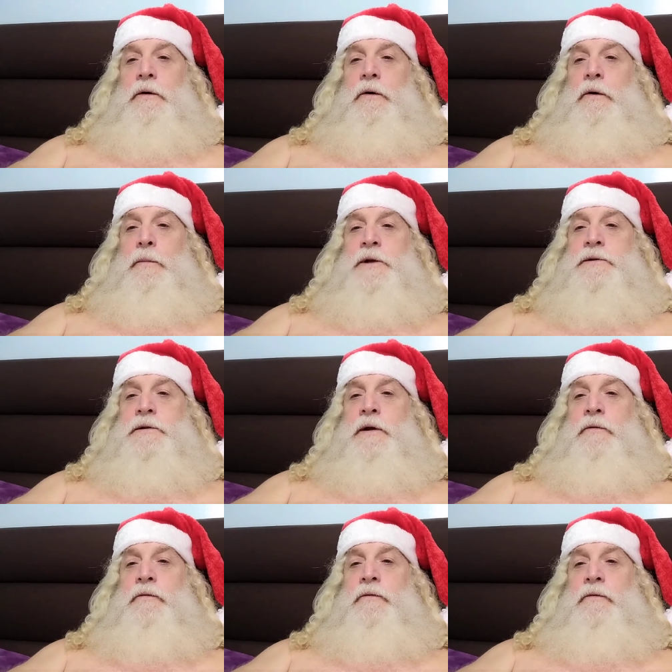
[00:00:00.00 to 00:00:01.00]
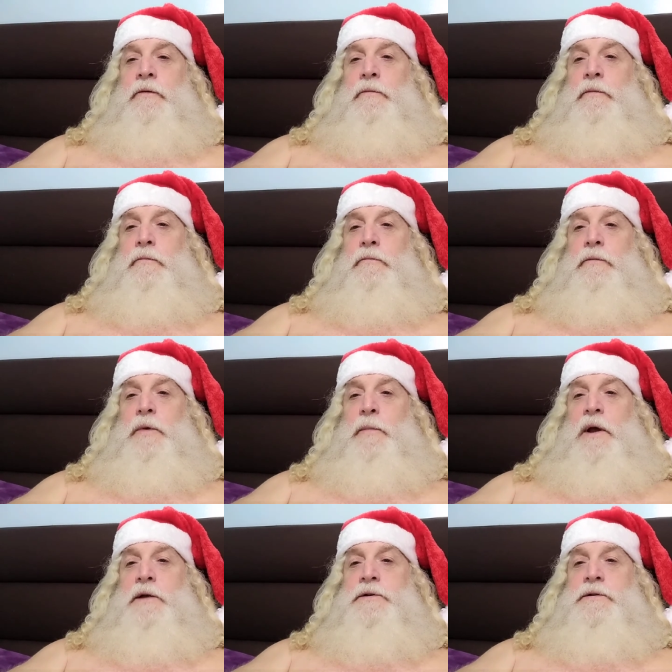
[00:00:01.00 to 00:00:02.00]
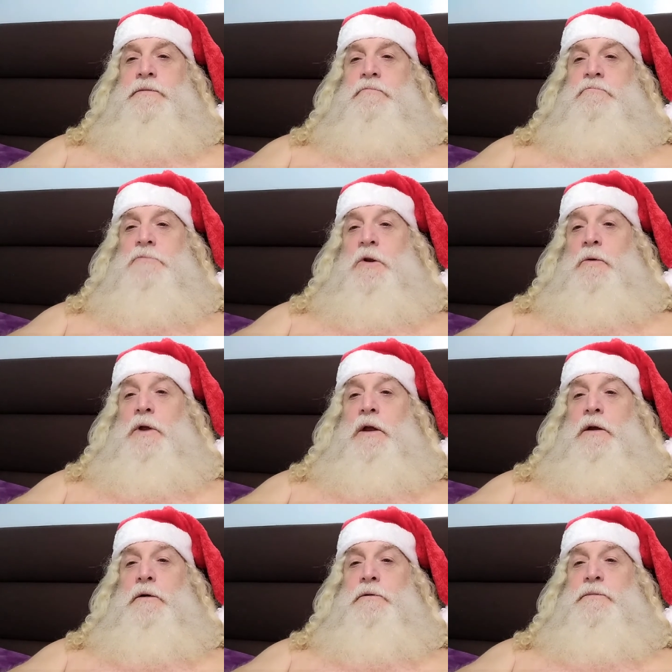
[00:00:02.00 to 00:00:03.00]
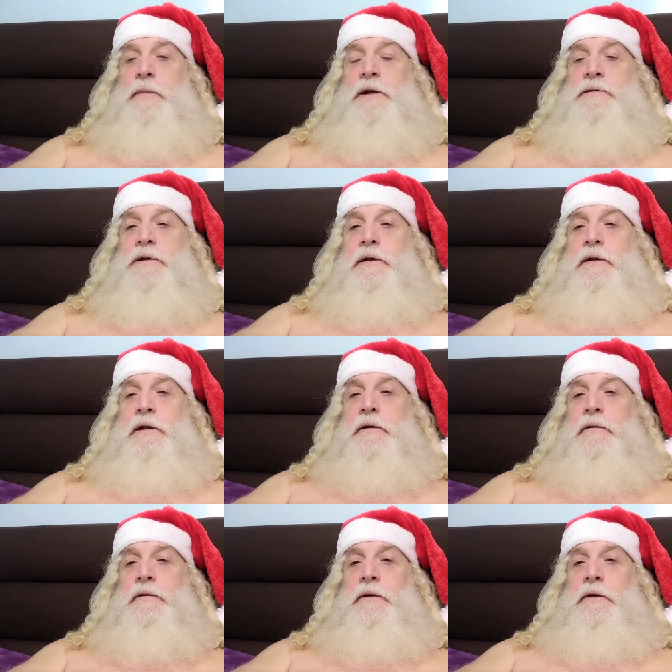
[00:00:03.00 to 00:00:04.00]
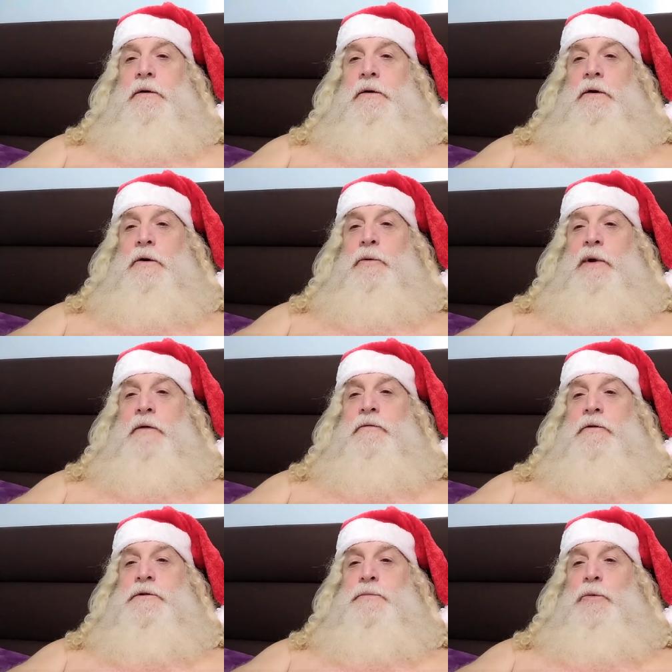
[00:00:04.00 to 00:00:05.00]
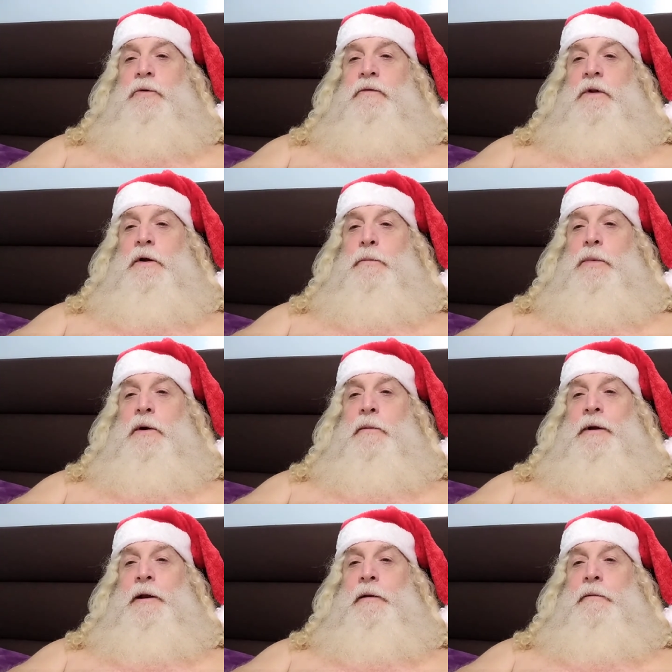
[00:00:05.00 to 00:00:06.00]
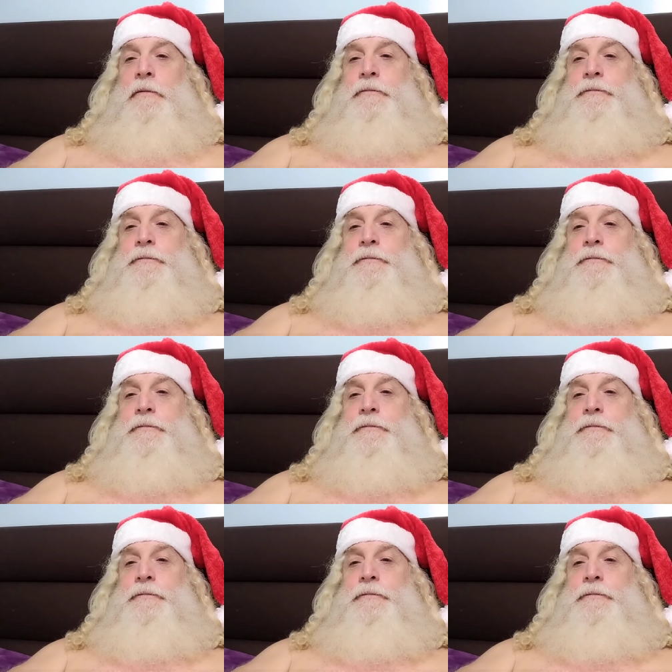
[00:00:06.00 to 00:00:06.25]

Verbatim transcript: all my stuff from the past two years, basically when I first moved here permanent.